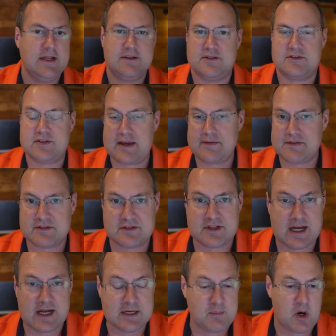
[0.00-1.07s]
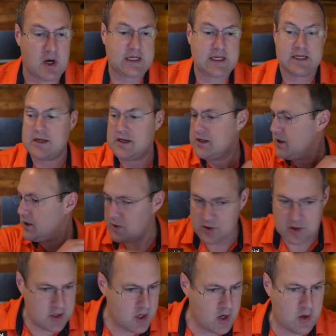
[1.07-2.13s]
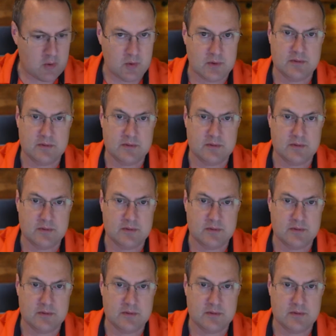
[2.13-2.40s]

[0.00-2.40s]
to save the stock market. No,